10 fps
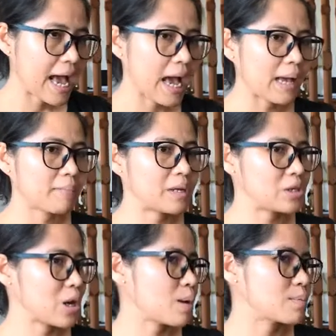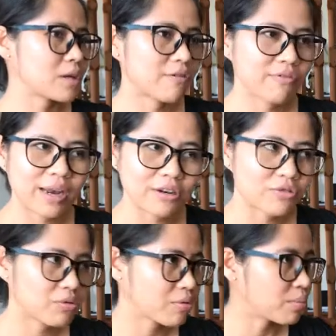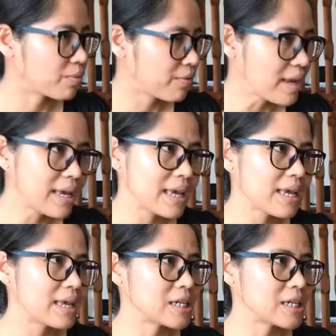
um, in terms of rent room fee,